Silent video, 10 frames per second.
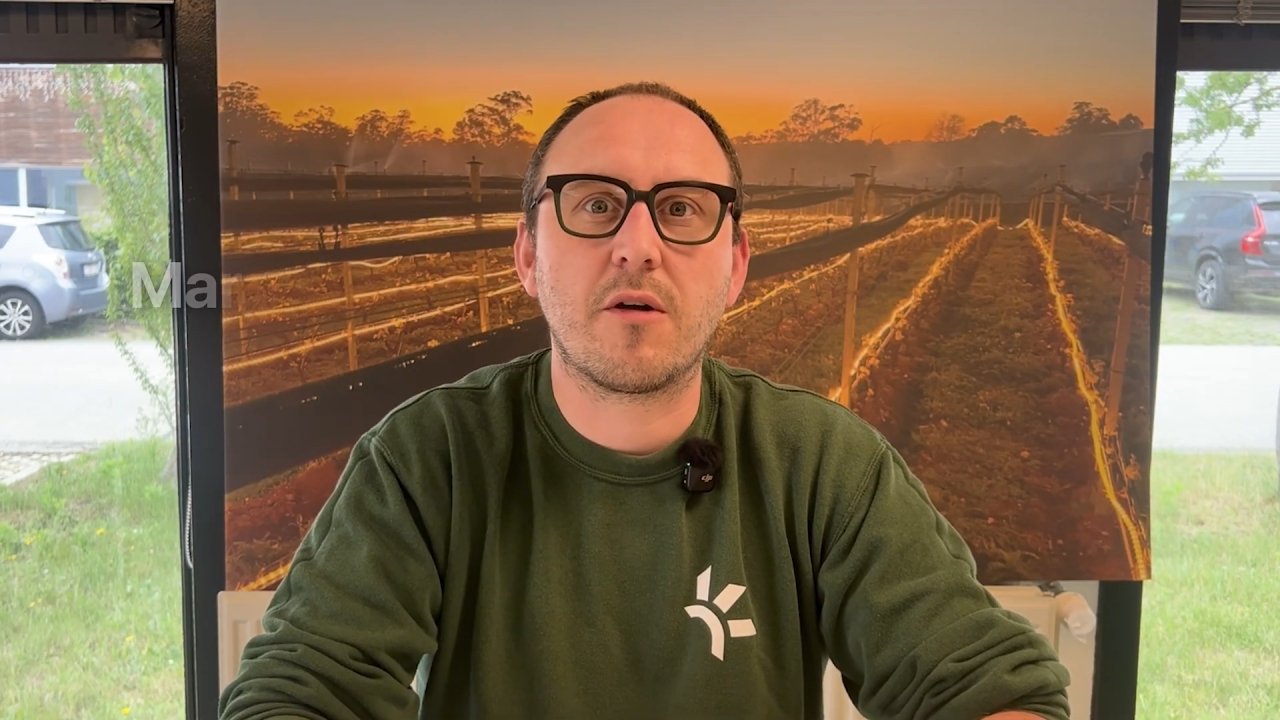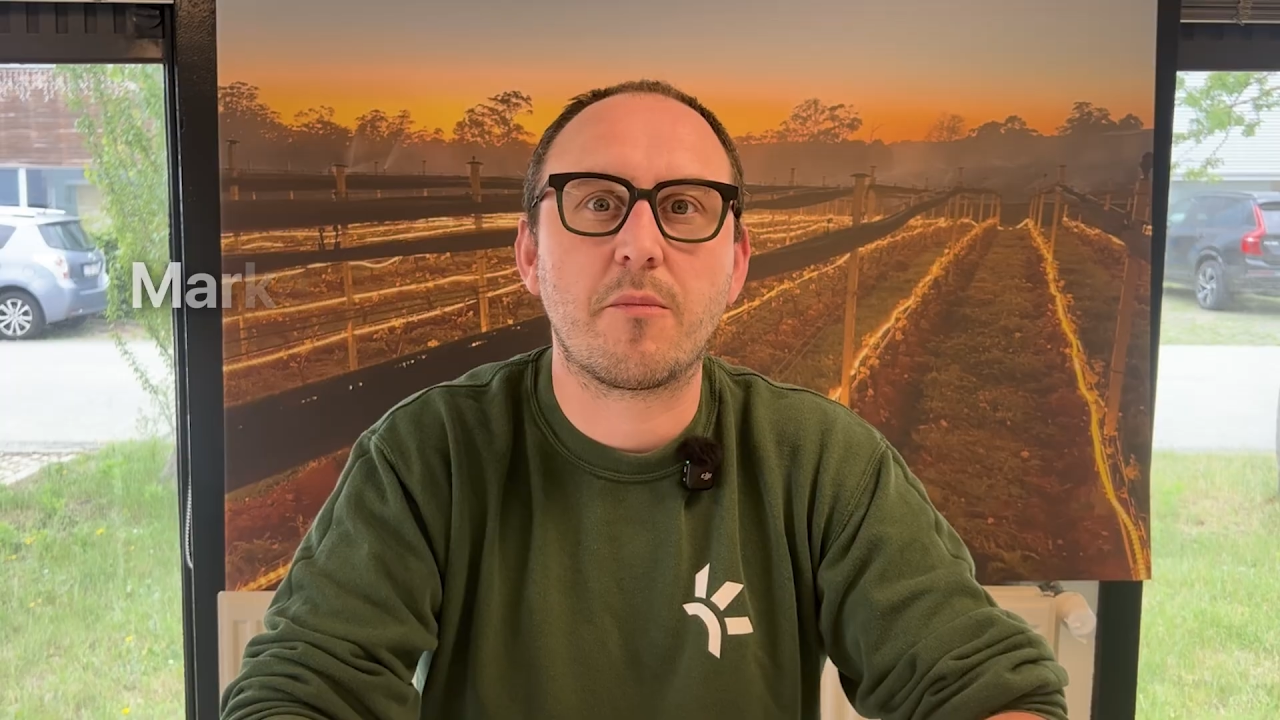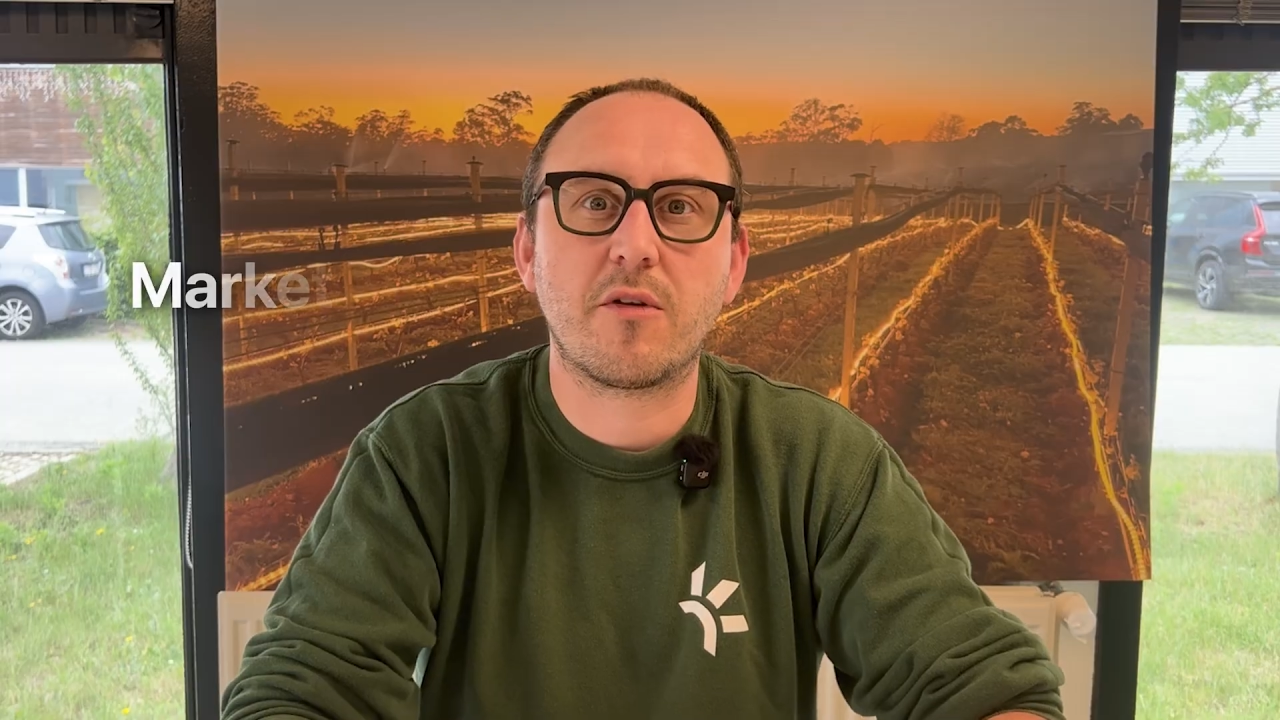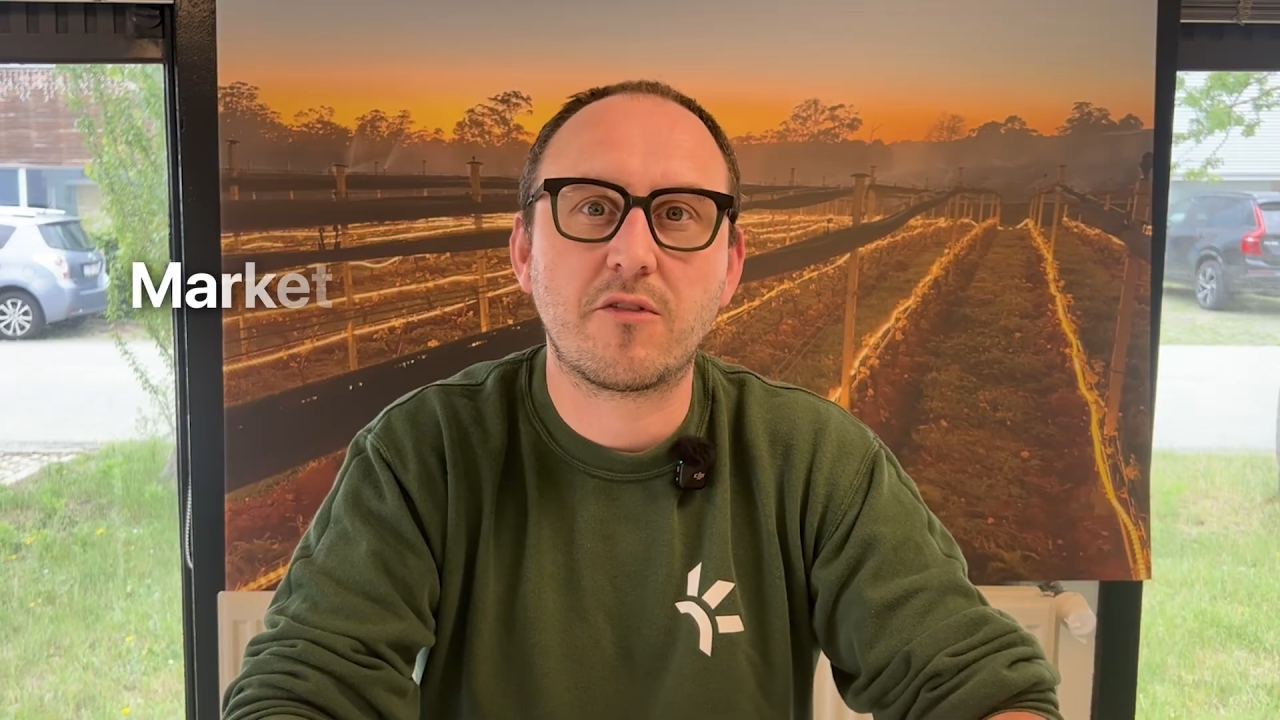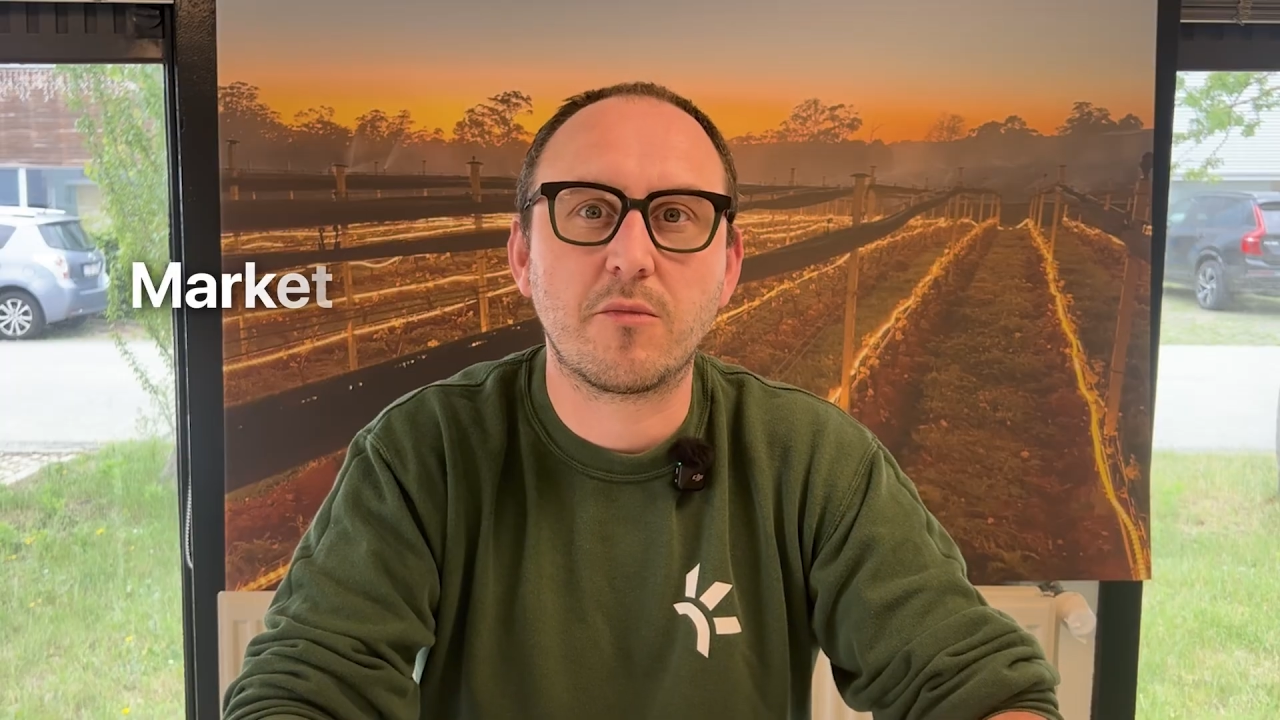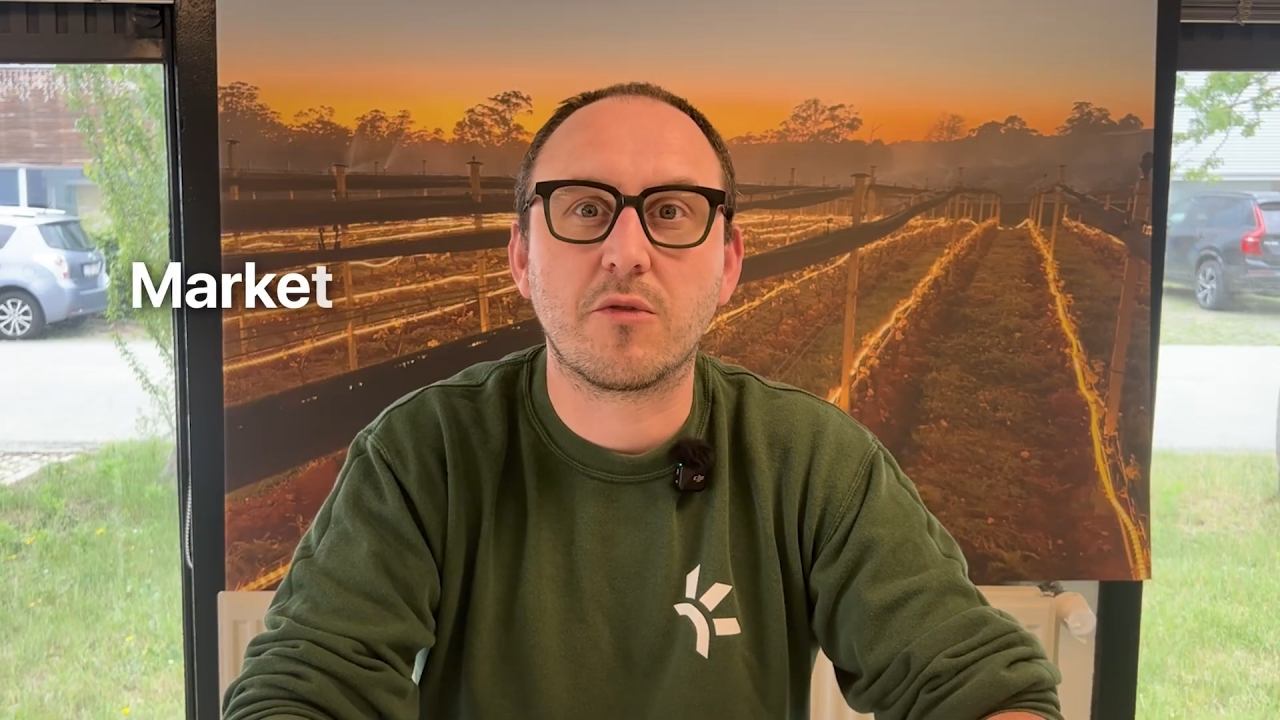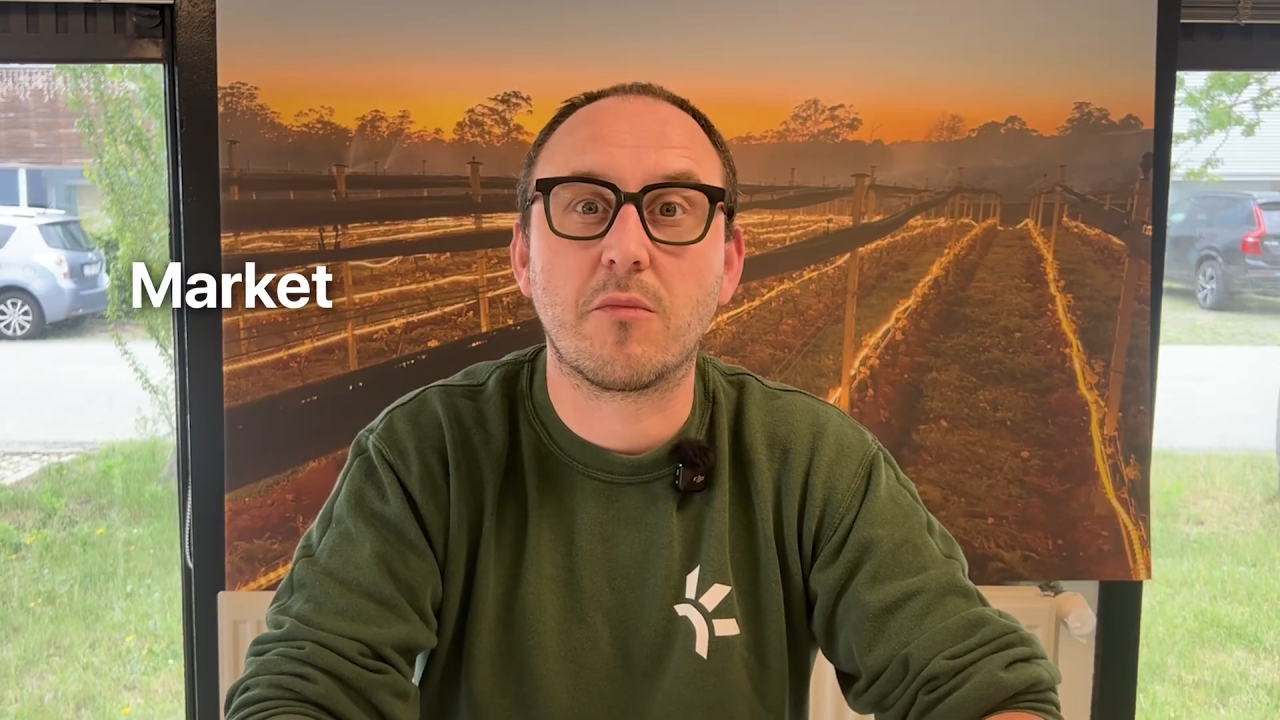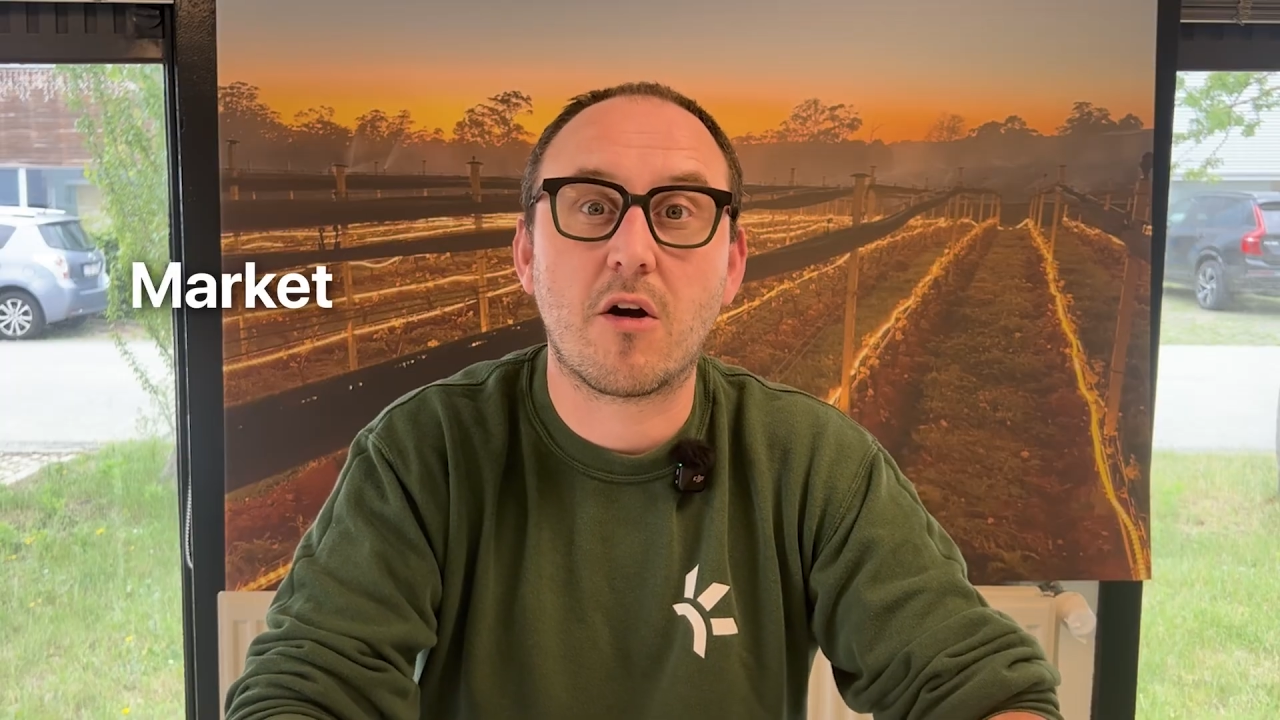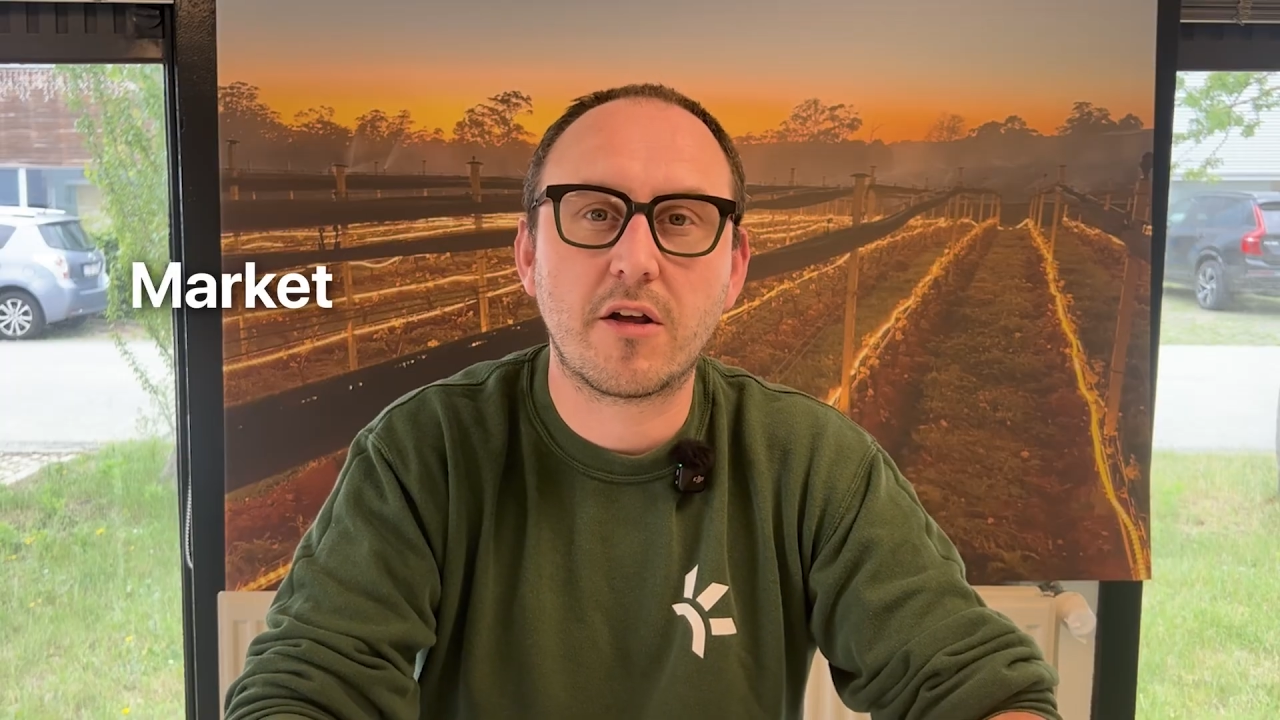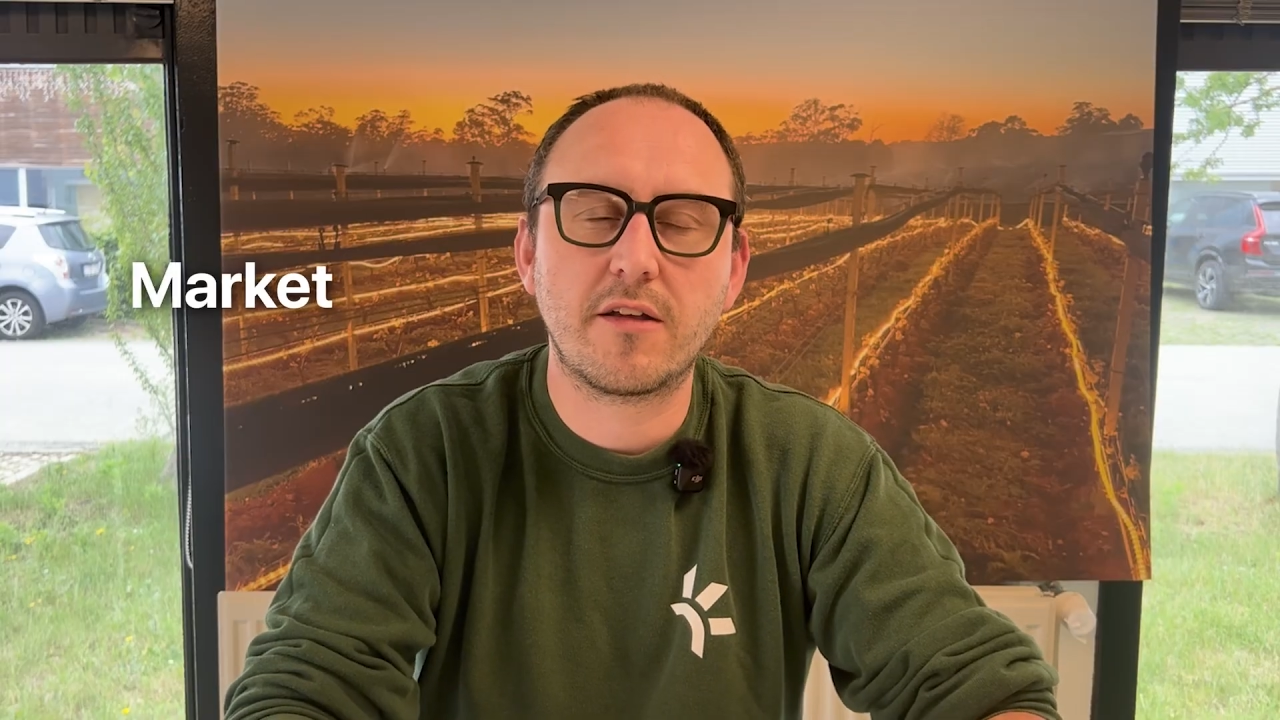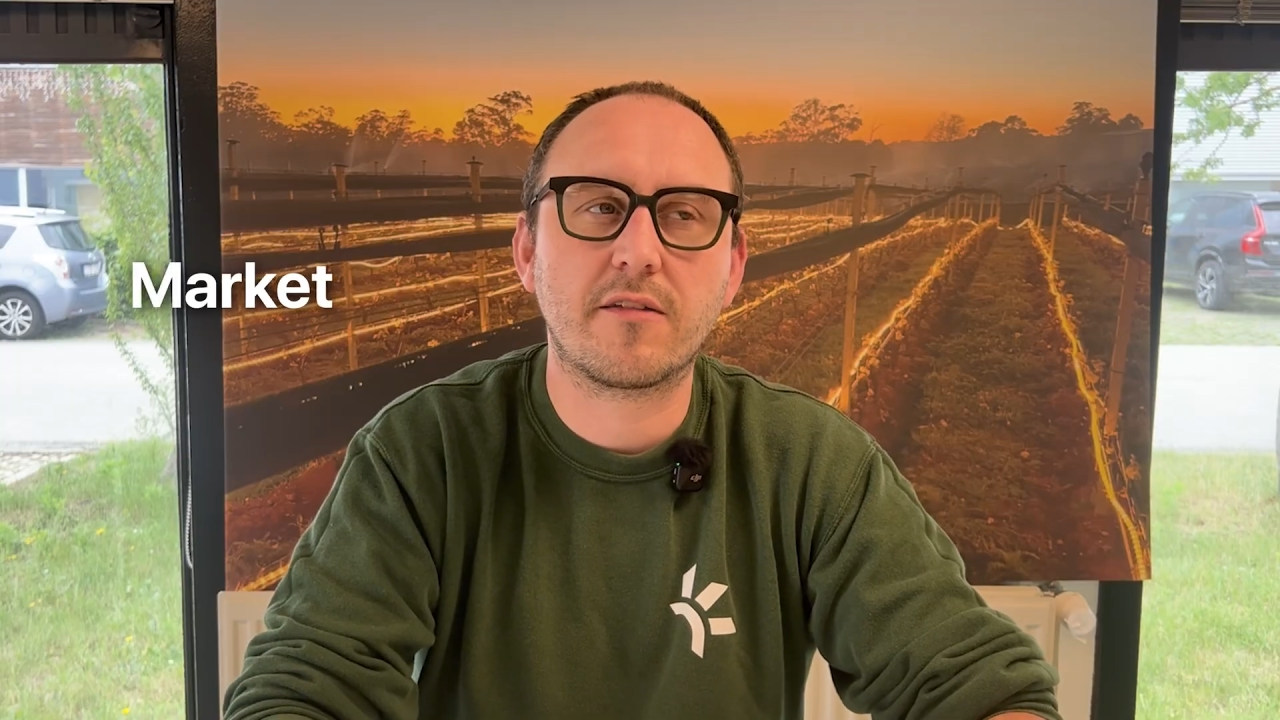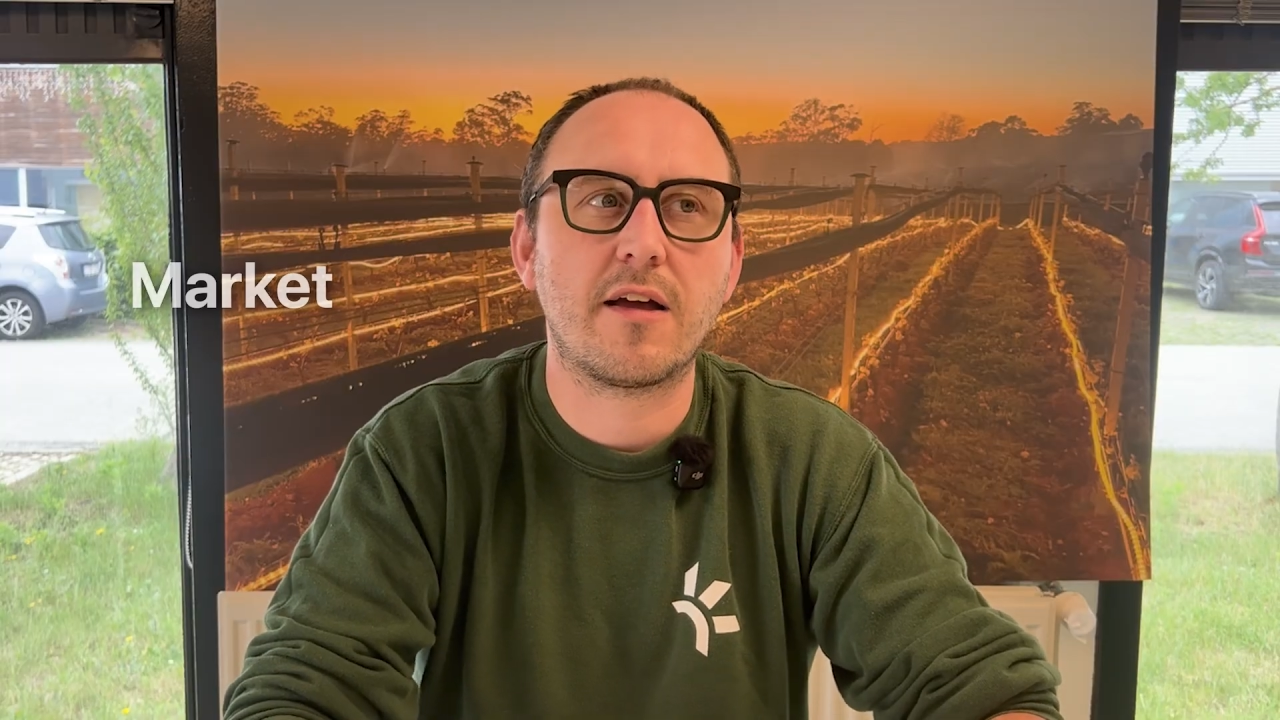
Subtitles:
possible market,